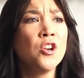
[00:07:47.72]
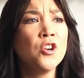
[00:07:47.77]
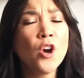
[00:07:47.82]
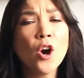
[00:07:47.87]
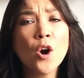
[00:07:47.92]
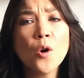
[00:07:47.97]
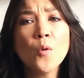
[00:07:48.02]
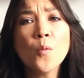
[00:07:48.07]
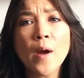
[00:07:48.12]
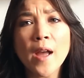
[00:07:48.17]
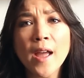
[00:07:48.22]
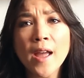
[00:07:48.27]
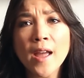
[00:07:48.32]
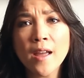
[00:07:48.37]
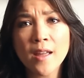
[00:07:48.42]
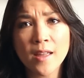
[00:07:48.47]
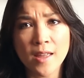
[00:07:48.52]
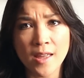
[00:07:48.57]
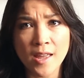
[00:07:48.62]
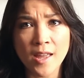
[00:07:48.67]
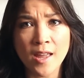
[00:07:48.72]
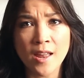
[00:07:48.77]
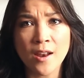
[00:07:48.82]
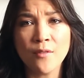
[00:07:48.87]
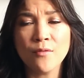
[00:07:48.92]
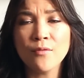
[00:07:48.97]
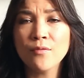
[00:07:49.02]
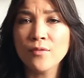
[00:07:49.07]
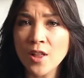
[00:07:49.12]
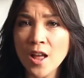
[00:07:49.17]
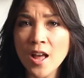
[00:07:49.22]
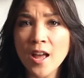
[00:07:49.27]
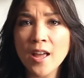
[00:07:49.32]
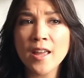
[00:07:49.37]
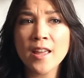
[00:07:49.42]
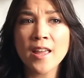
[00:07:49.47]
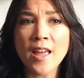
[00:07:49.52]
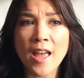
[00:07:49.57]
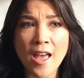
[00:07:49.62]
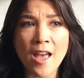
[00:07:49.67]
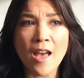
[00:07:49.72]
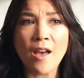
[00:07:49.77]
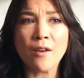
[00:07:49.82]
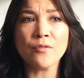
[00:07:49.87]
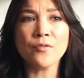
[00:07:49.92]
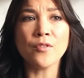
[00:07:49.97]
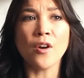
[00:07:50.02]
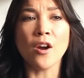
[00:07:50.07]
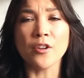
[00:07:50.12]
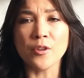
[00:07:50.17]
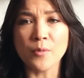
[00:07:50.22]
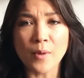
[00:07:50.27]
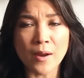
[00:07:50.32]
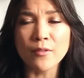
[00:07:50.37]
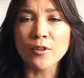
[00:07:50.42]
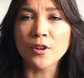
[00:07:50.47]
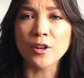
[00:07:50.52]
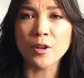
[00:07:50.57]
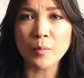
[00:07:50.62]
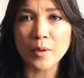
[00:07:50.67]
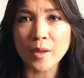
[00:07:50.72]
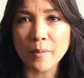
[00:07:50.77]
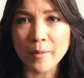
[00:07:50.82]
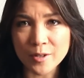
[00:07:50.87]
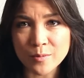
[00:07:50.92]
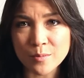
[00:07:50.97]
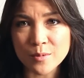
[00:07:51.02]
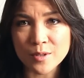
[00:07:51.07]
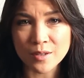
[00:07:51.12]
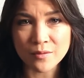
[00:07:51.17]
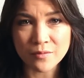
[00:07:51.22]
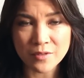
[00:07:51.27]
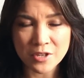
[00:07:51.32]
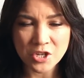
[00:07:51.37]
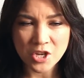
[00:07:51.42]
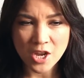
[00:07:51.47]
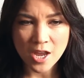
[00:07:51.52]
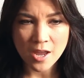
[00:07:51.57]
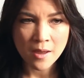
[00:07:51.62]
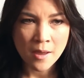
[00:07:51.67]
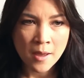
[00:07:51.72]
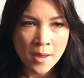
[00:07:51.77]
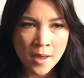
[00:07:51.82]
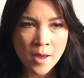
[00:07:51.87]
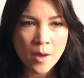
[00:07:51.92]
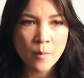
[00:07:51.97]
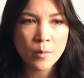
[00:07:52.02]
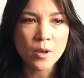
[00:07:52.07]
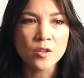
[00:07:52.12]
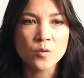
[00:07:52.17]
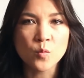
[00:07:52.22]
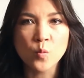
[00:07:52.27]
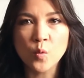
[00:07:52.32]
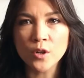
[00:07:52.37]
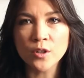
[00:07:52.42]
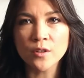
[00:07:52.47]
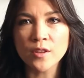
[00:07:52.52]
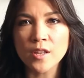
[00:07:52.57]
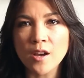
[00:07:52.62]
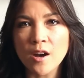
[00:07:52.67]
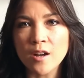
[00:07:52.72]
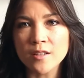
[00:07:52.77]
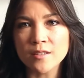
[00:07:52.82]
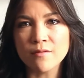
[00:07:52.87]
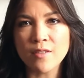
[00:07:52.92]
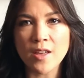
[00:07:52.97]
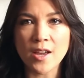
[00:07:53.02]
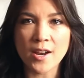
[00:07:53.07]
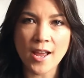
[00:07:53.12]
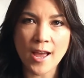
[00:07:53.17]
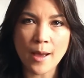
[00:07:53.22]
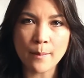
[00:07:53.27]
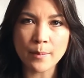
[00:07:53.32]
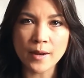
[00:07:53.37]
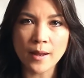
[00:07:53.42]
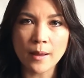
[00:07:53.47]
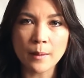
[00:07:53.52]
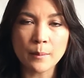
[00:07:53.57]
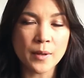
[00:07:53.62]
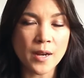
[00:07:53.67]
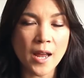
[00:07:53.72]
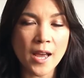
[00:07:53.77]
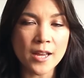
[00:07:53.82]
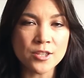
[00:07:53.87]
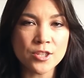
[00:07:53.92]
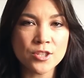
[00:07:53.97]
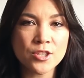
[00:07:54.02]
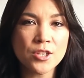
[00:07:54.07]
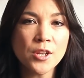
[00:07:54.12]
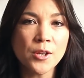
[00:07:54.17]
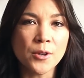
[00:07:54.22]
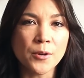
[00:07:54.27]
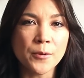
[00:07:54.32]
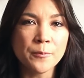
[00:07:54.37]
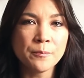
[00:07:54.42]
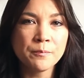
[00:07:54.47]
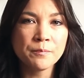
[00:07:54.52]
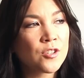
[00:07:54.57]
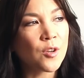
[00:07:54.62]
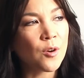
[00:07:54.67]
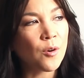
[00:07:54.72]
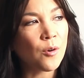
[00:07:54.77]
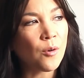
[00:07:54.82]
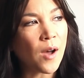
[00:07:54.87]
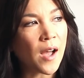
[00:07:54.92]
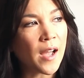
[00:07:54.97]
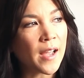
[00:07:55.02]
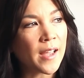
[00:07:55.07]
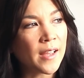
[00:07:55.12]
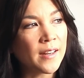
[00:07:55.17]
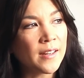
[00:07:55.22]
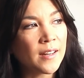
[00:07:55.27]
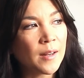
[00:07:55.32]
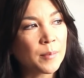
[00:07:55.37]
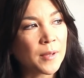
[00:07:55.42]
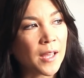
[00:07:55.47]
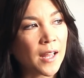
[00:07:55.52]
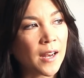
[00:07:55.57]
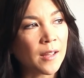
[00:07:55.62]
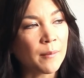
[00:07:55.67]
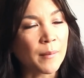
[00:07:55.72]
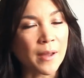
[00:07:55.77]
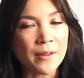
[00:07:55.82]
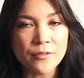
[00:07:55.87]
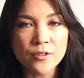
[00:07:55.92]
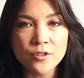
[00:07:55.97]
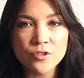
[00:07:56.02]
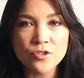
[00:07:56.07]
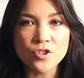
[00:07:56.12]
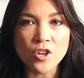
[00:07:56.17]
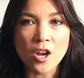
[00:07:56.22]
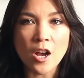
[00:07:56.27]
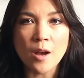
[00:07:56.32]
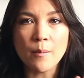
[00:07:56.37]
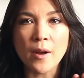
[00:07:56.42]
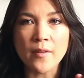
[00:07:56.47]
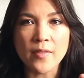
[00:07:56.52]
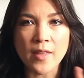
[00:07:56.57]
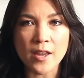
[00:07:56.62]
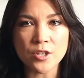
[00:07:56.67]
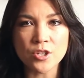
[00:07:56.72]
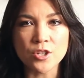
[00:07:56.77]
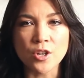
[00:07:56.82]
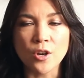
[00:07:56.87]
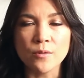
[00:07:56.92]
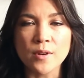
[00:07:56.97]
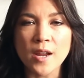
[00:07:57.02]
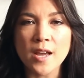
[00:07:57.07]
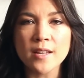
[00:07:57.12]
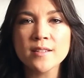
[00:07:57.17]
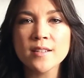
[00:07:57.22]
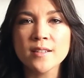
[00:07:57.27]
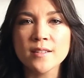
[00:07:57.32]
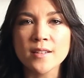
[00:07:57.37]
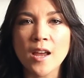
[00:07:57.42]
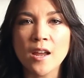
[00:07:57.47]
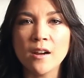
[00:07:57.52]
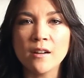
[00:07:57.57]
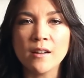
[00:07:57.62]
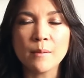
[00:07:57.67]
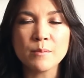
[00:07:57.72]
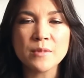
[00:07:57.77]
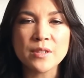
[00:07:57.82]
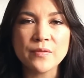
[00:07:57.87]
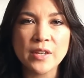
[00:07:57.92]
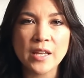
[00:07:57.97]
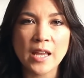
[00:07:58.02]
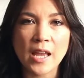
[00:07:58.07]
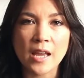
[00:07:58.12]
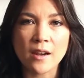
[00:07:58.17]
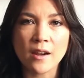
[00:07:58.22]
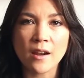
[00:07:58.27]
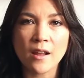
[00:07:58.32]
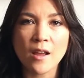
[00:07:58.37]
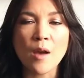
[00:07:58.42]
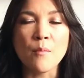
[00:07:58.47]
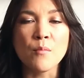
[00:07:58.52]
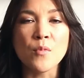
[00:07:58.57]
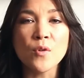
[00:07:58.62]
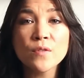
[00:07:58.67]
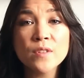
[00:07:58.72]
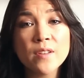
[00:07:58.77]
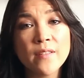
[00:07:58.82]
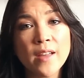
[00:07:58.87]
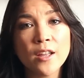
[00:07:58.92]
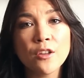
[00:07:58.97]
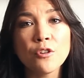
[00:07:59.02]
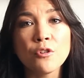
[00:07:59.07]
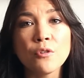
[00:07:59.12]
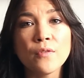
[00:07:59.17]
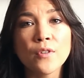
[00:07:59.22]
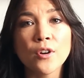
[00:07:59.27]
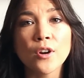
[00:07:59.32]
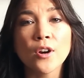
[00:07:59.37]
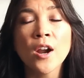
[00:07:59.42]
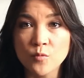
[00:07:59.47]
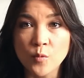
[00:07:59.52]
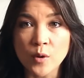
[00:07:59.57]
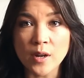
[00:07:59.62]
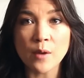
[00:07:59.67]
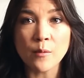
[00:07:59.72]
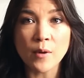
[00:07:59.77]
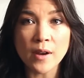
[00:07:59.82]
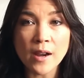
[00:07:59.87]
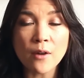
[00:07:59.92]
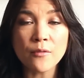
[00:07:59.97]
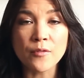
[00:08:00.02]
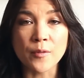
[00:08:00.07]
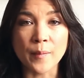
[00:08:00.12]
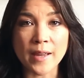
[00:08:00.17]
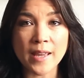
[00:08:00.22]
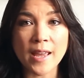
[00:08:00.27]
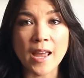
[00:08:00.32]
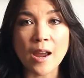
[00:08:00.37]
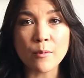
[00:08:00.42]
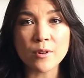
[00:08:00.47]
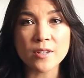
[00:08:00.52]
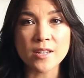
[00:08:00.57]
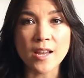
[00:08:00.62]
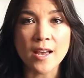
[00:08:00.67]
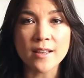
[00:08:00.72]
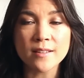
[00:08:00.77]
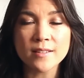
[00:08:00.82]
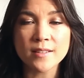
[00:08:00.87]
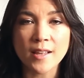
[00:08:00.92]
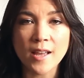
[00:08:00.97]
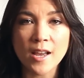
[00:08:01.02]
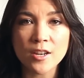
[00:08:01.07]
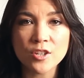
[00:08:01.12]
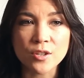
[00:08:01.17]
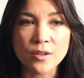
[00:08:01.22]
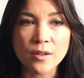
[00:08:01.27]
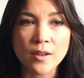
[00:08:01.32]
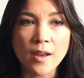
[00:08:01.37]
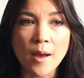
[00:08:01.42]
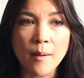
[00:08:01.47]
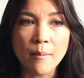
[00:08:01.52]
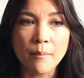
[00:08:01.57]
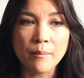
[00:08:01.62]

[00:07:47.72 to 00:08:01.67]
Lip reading: no way in flying F are you ever going to be a Much Music VJ, because what are the odds of that happening? But I just knew. So I ended up getting my first job on that show, 969 on MTV Canada. I moved to Vancouver. When I went out for my camera test, they actually